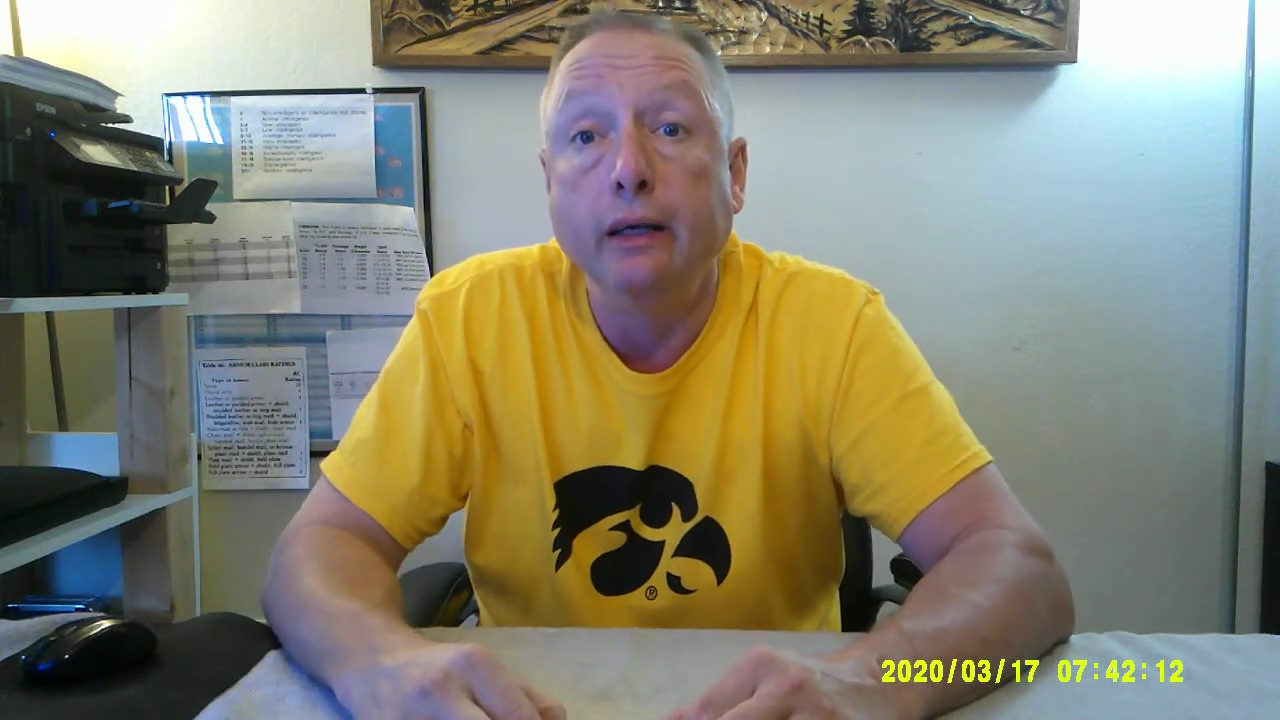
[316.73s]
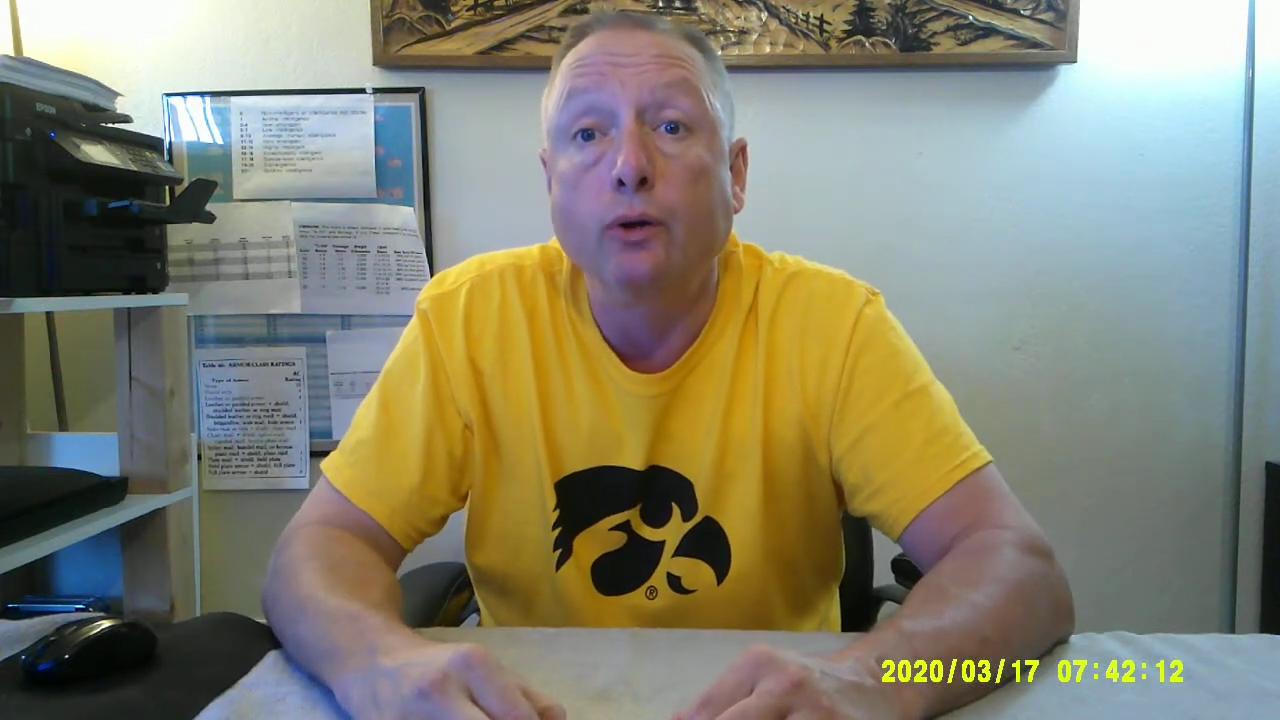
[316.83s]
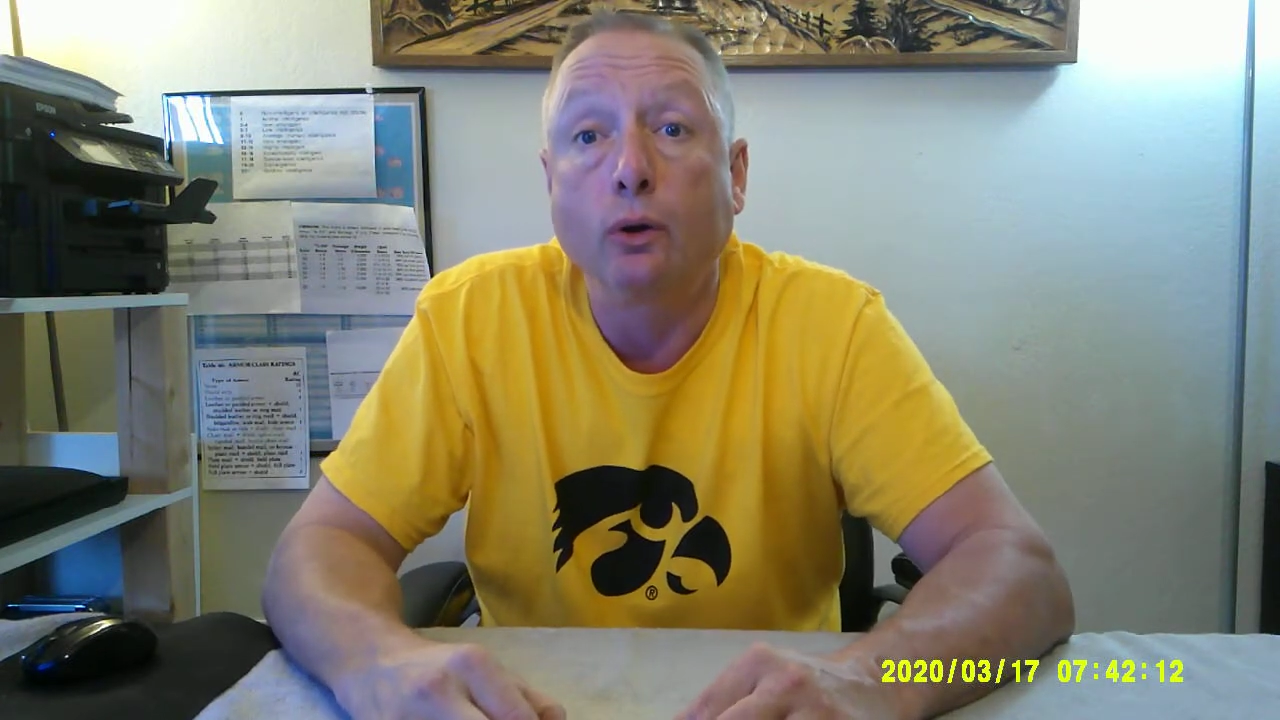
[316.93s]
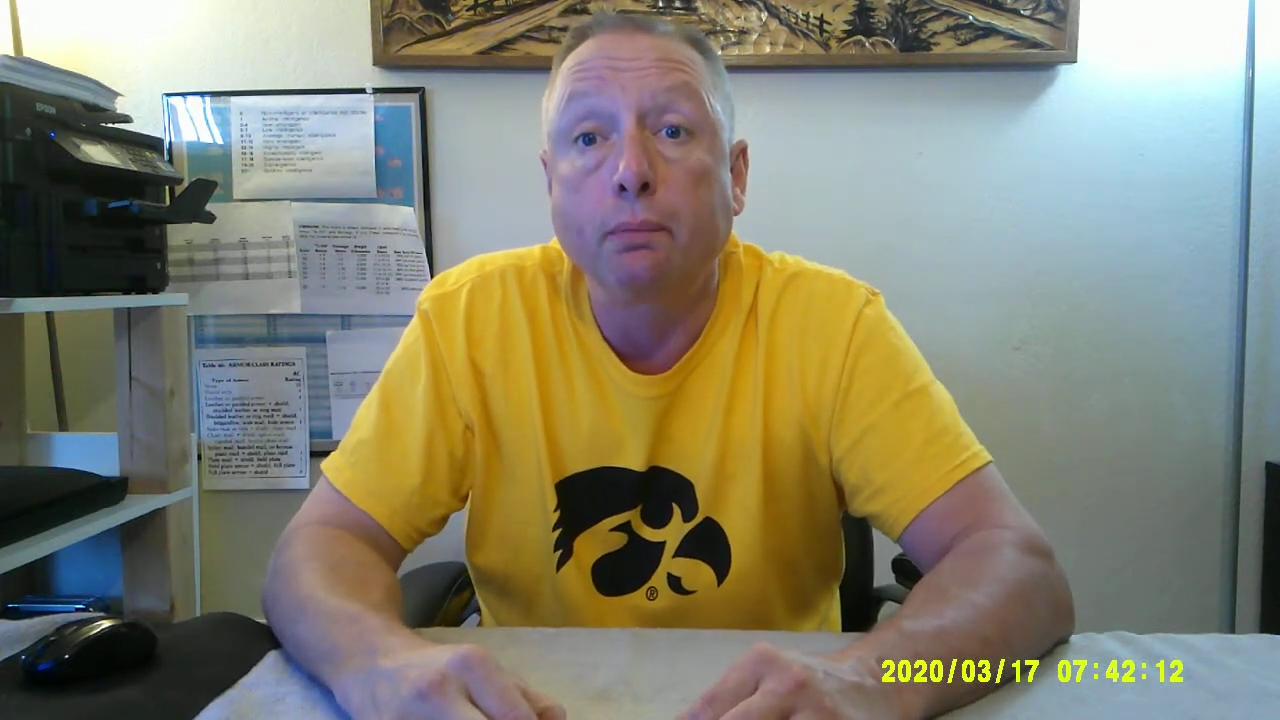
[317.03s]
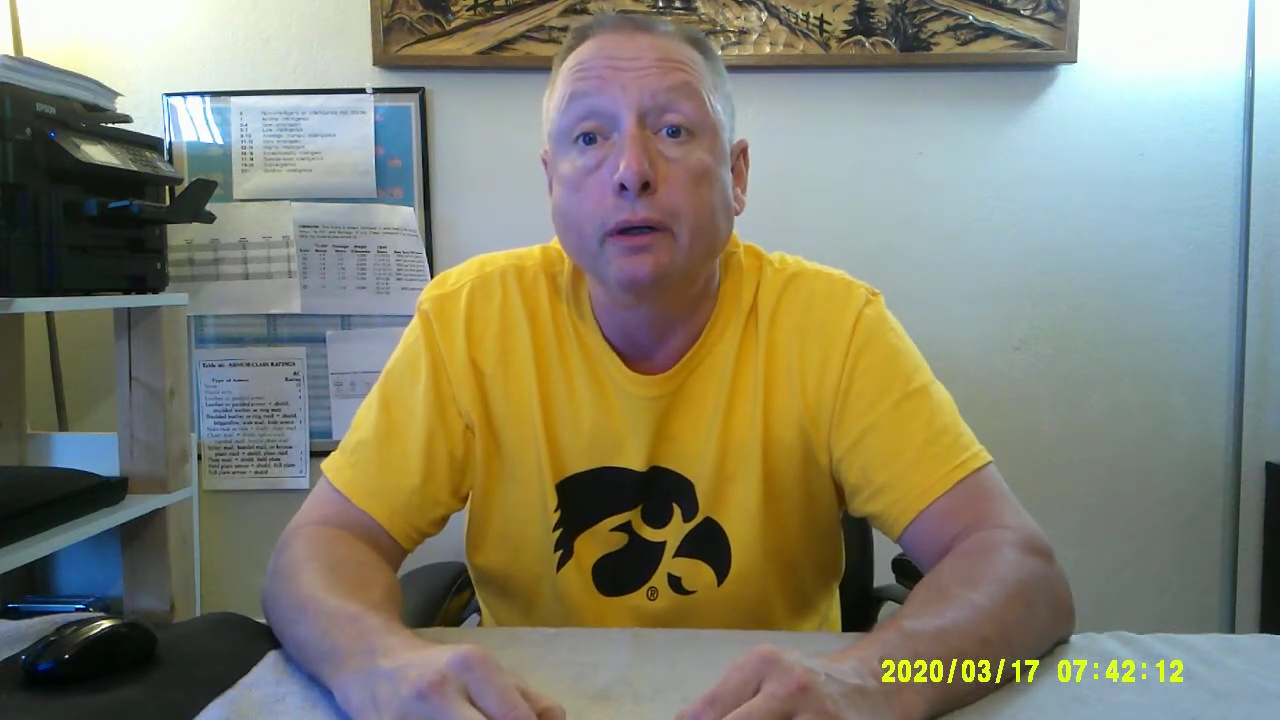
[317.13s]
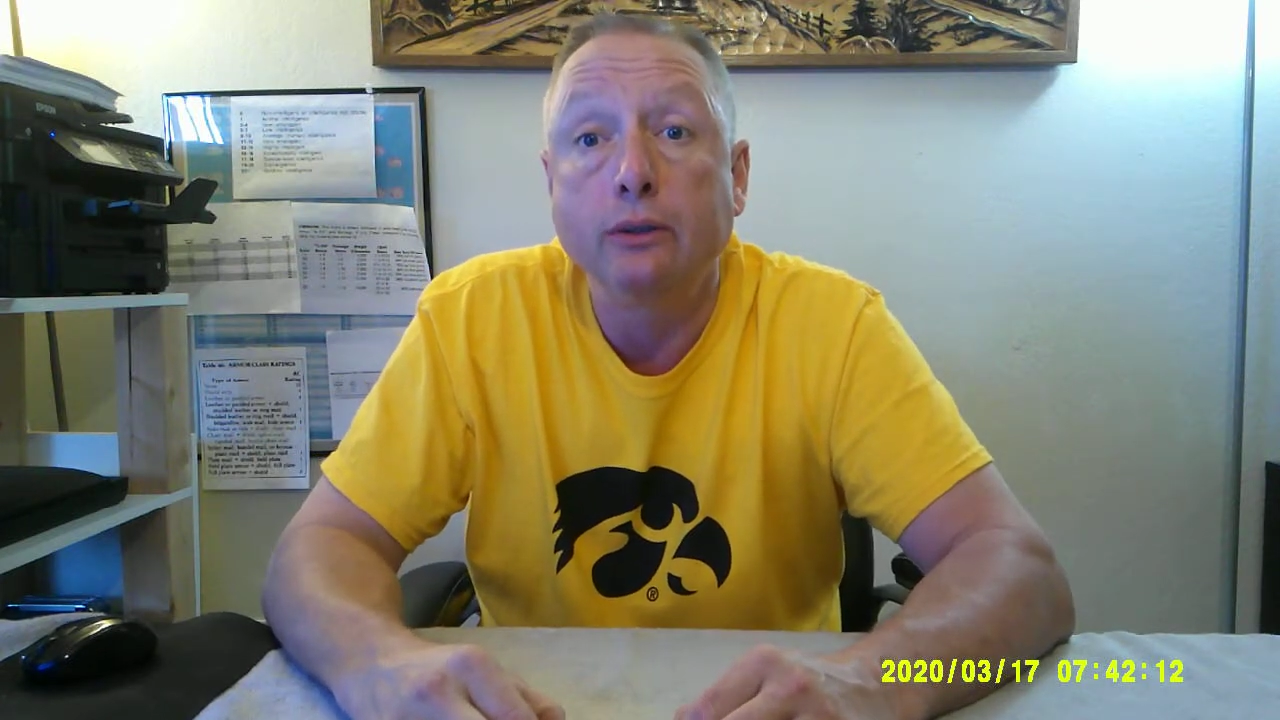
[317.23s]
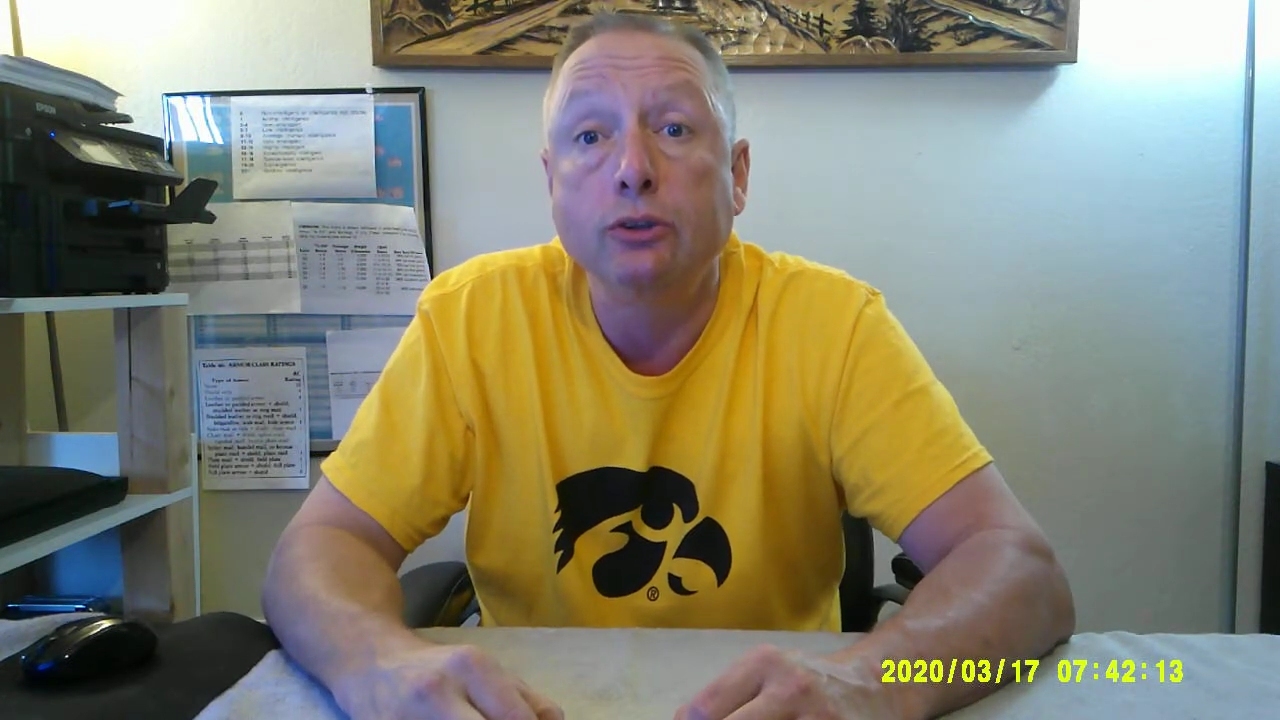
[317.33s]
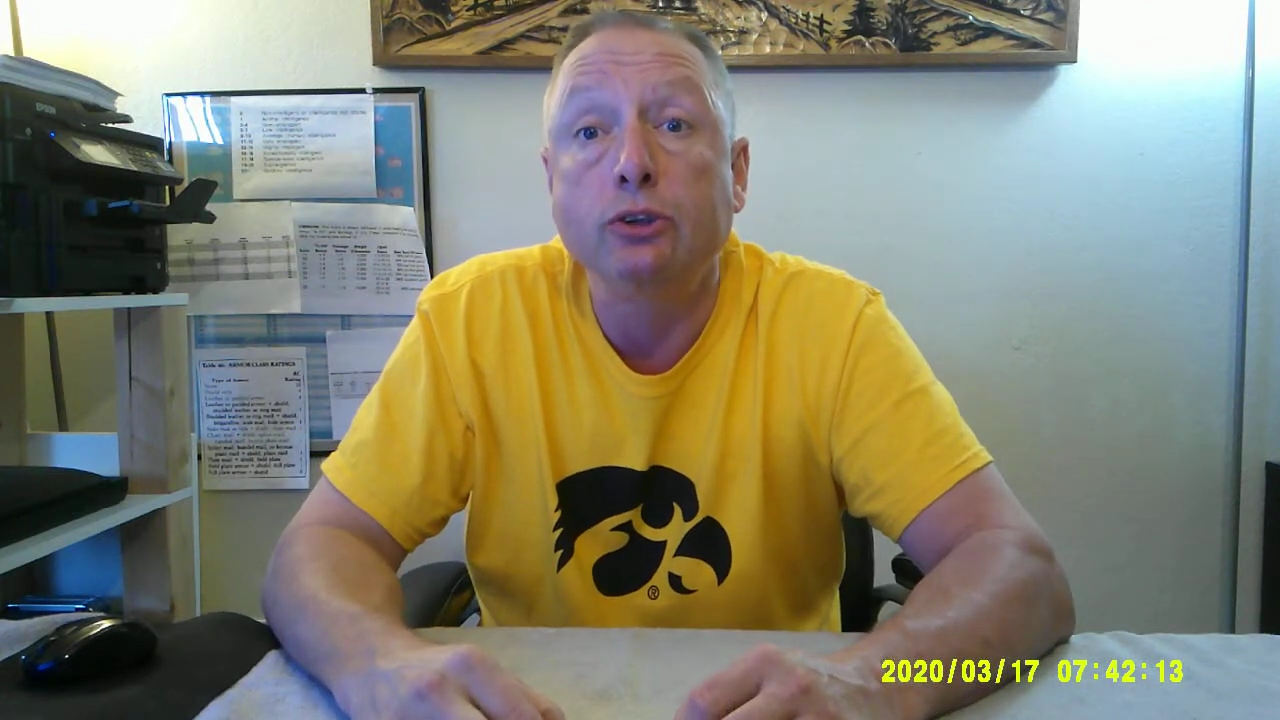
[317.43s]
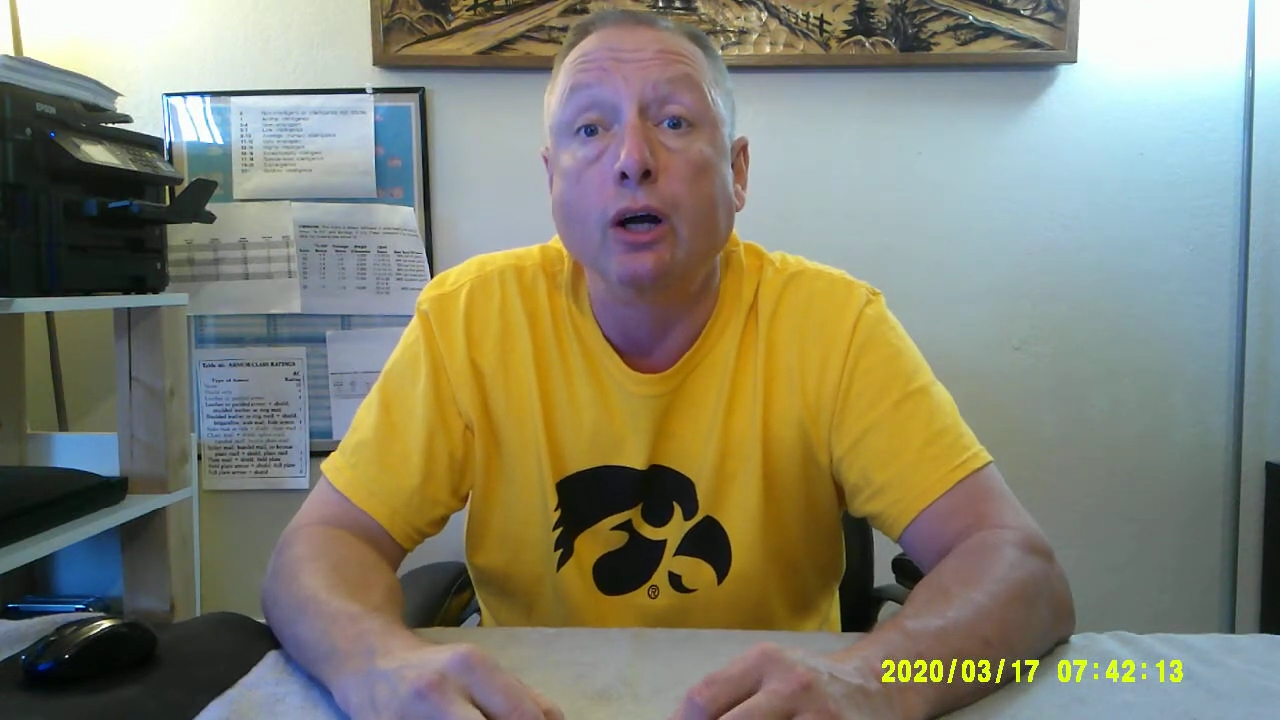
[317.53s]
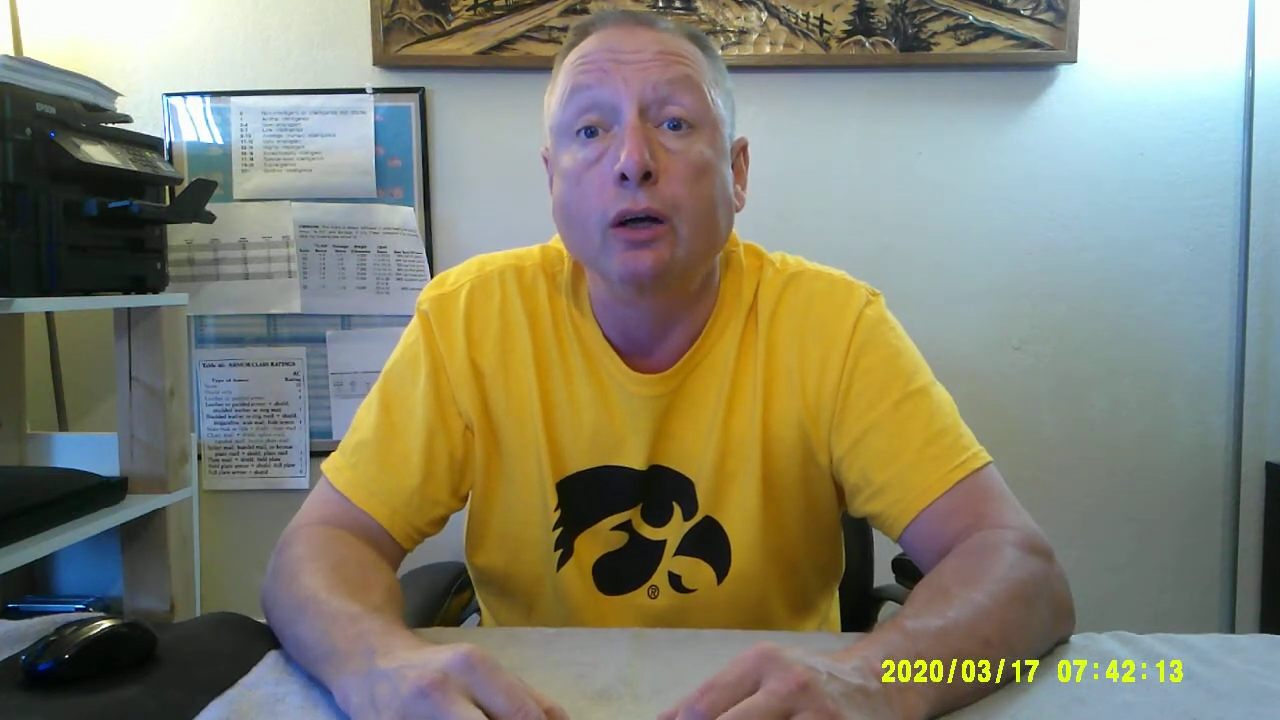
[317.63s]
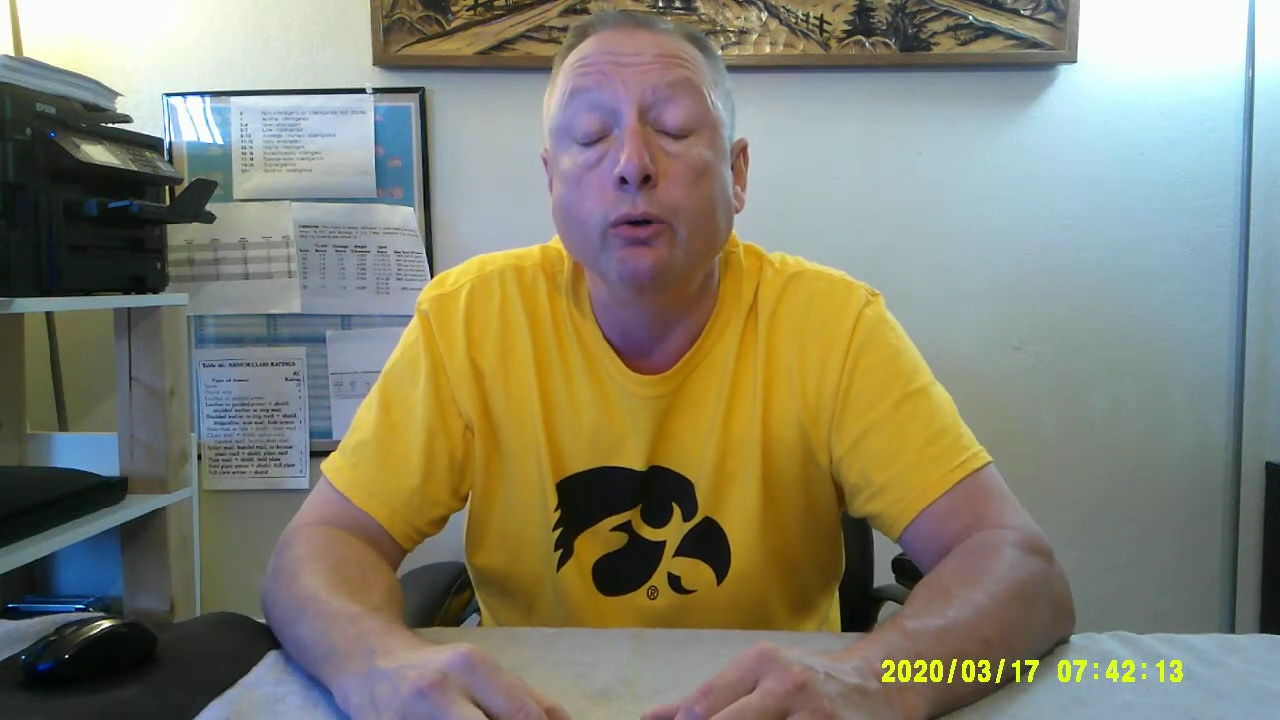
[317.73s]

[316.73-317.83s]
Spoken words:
corporations are